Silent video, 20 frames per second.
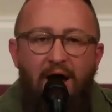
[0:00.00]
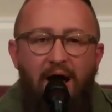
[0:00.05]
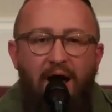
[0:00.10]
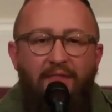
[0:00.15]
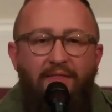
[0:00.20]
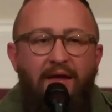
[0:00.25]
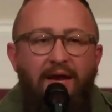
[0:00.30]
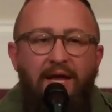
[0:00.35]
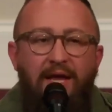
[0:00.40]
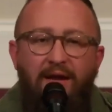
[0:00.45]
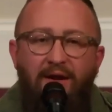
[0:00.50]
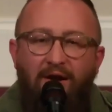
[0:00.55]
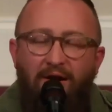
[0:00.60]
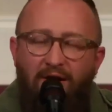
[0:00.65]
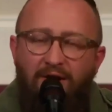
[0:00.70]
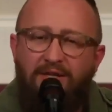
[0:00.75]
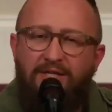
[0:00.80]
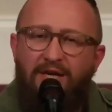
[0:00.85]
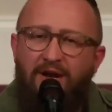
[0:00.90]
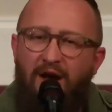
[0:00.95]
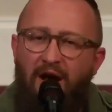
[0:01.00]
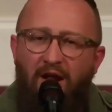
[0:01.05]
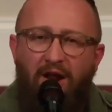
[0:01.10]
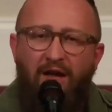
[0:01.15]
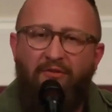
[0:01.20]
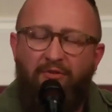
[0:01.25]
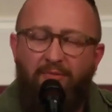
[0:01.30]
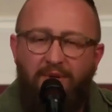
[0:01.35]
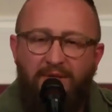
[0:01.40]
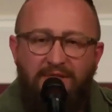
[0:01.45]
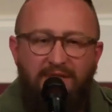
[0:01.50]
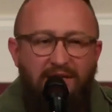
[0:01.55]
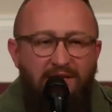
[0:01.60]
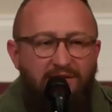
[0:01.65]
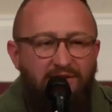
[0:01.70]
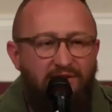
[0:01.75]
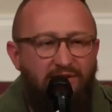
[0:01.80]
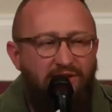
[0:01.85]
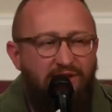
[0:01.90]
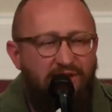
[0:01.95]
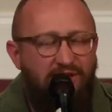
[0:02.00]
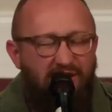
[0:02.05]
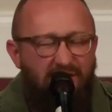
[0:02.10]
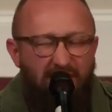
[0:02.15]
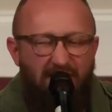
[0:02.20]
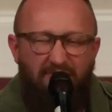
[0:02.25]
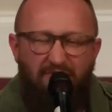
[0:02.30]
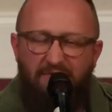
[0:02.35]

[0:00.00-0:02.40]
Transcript: And then he looks at all of them and says, You stiff